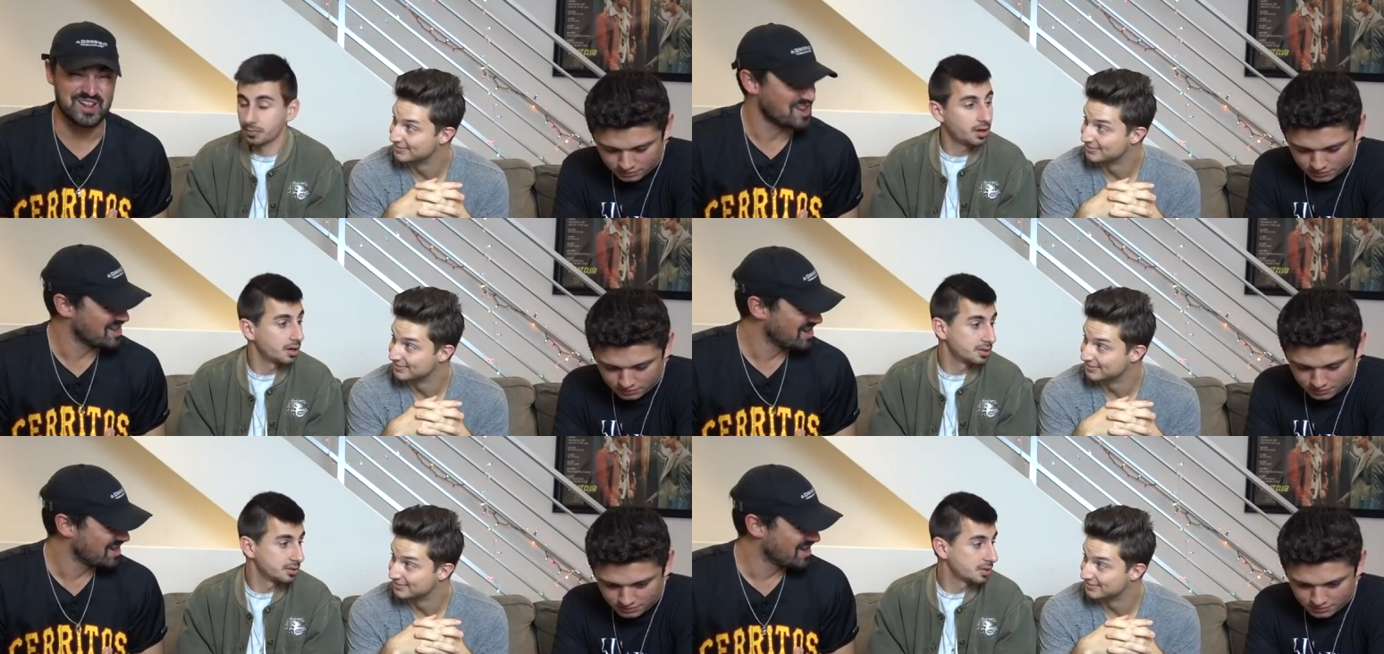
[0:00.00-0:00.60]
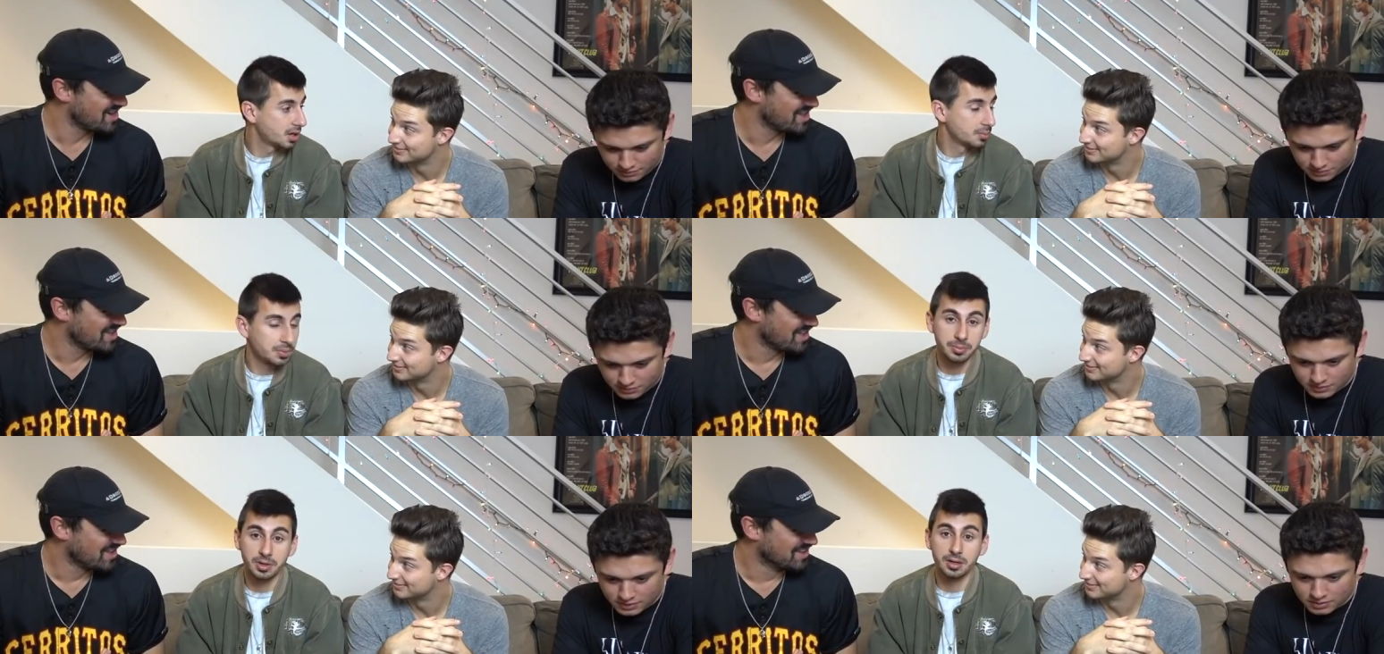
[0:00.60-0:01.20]
Speaker 1: dude? Alright, Dill's hype,
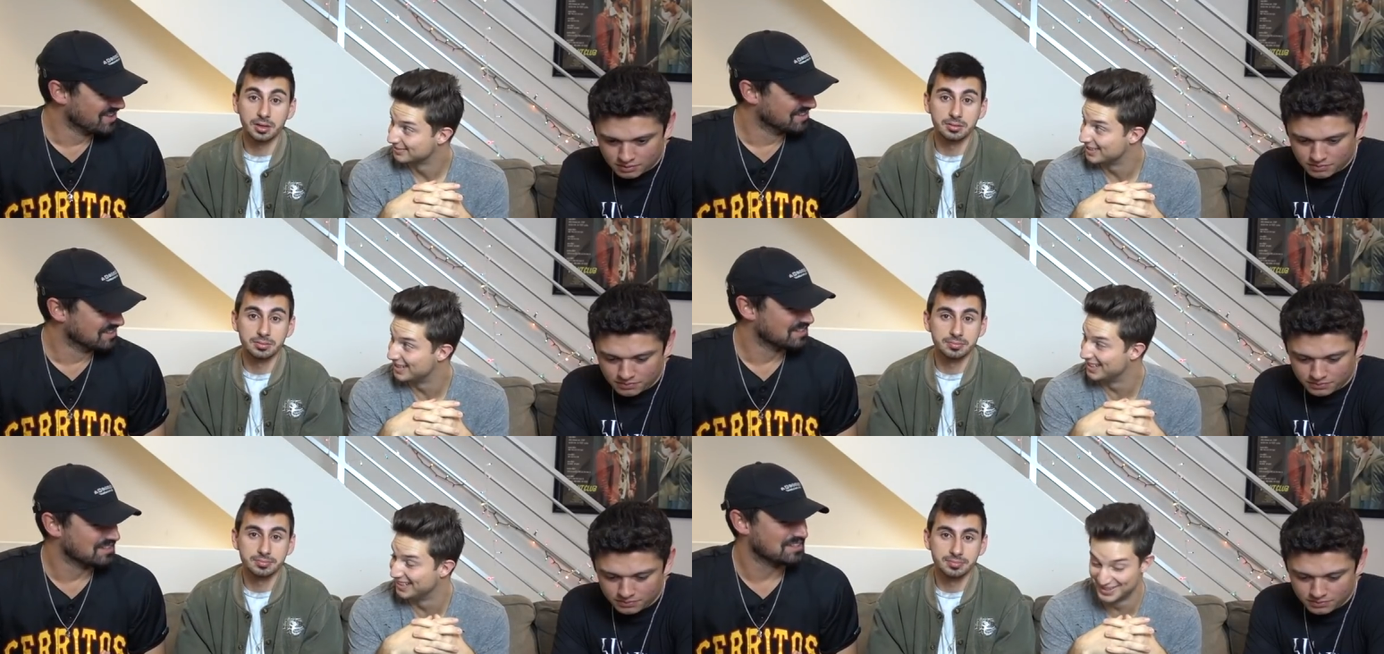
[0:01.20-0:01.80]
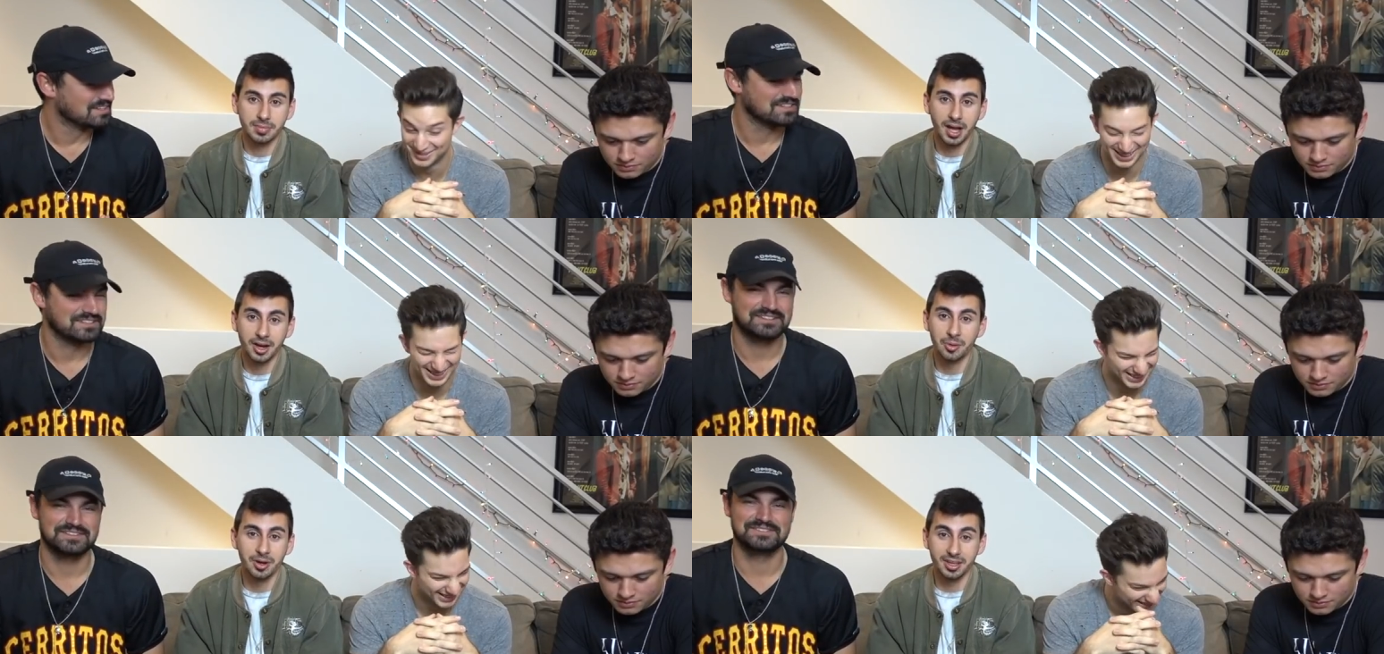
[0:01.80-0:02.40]
I'm not. I
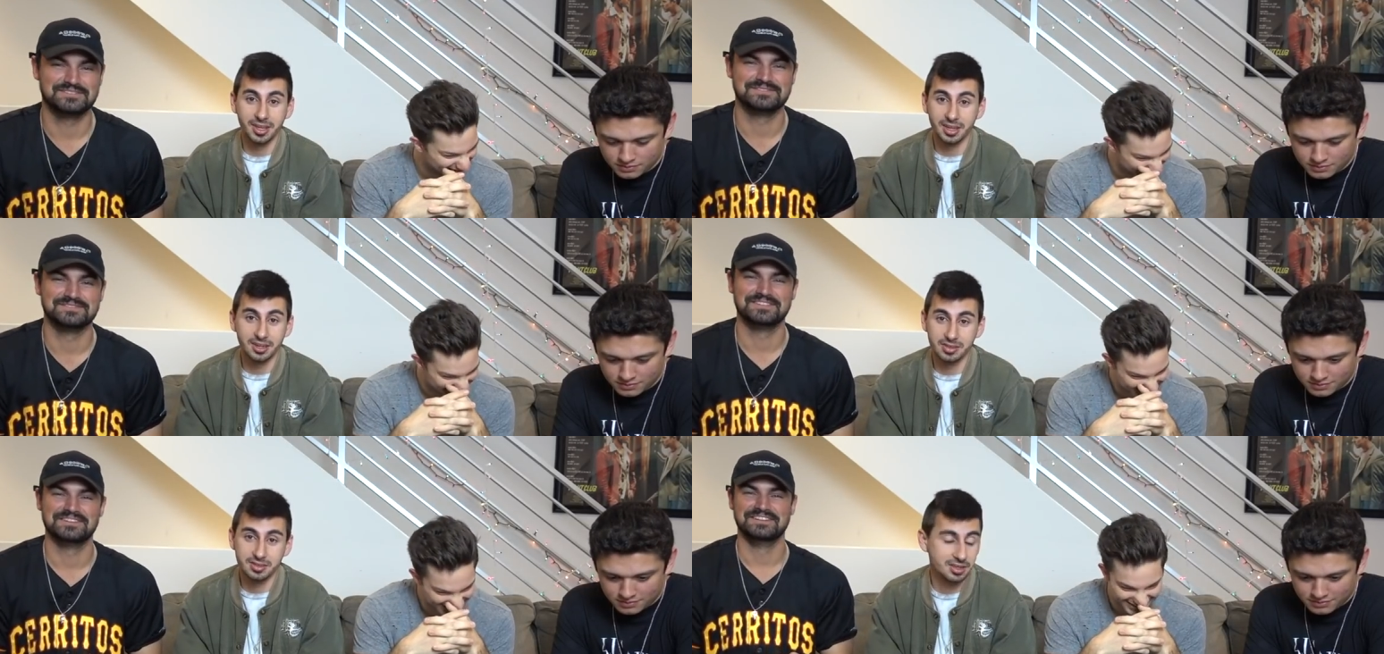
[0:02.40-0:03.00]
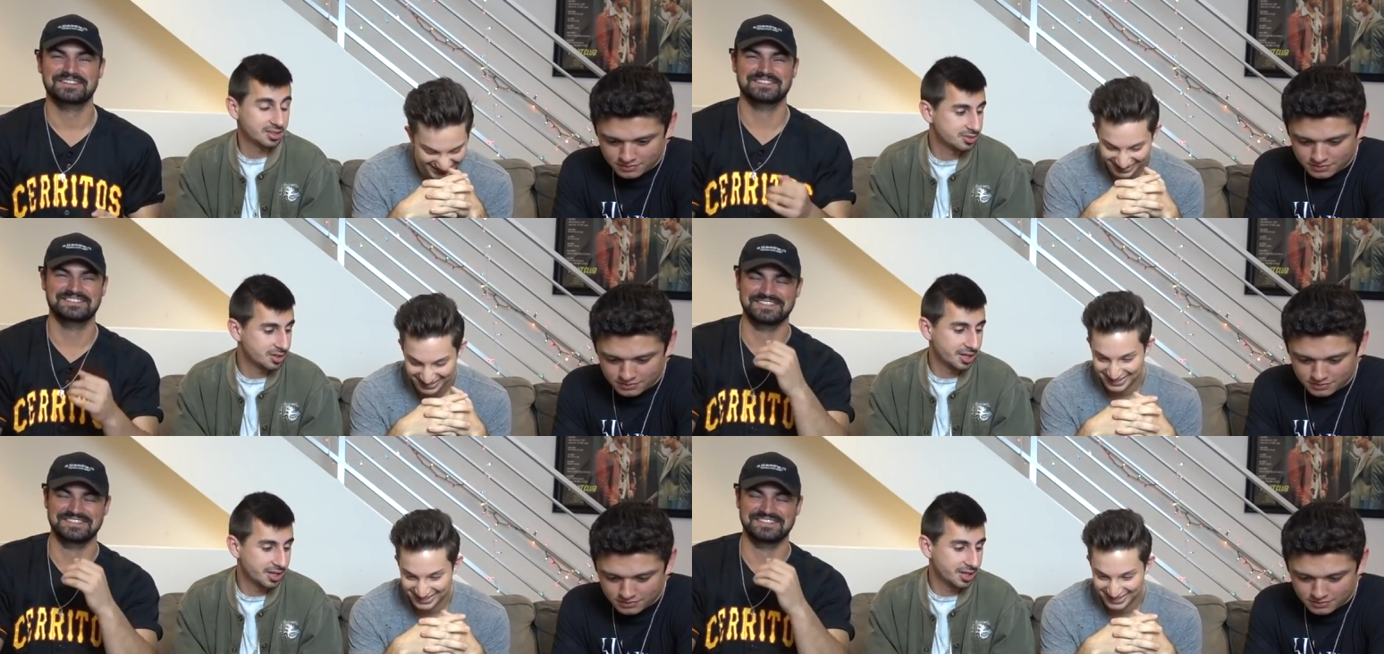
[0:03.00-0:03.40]
don't want to eat any of these nuggets right